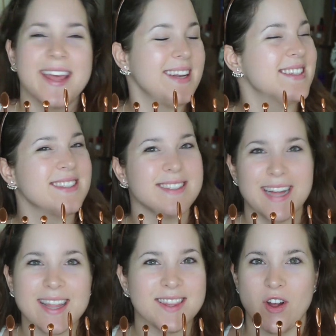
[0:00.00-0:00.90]
It is
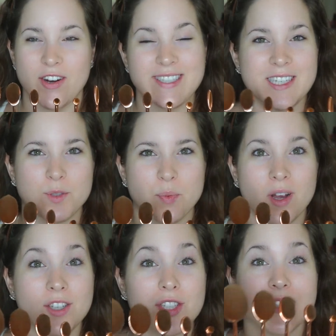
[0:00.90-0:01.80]
not the Artis
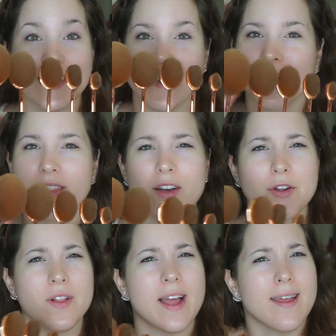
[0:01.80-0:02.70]
brushes, even though
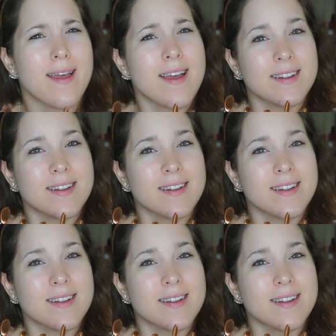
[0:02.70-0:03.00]
you're like,